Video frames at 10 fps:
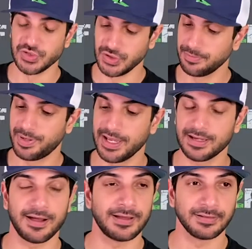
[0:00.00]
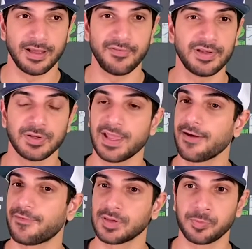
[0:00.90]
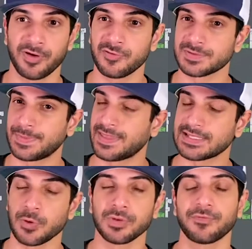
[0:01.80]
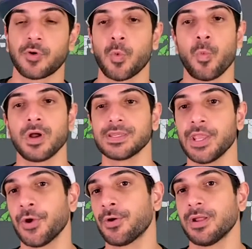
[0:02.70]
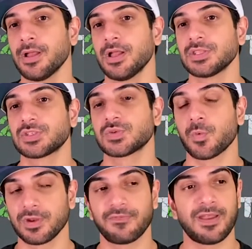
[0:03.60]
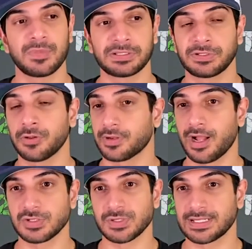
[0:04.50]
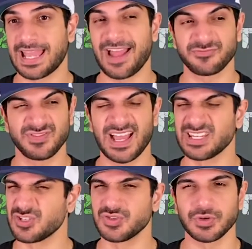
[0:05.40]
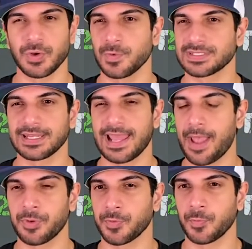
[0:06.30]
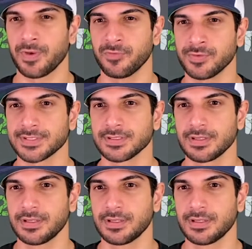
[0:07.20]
Good pick. I love it. You got Phillip Rivers, but that's only for a one-year, $25 million contract. After that, you don't know what's going to happen with Rivers.